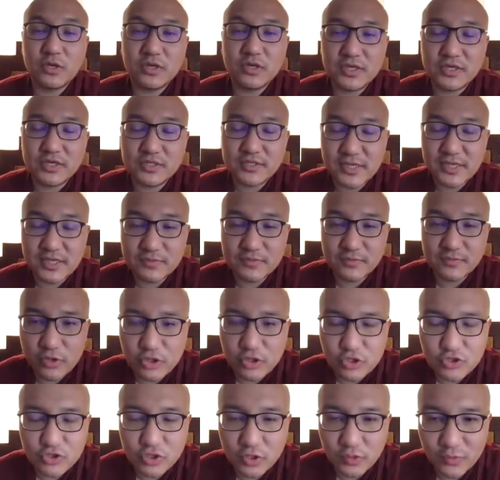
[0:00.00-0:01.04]
is
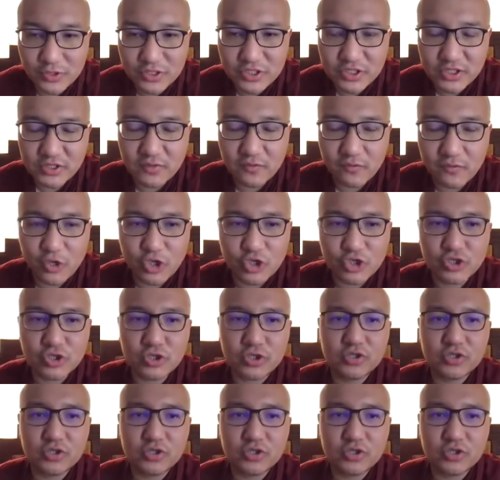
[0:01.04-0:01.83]
aspirational, which is a wish.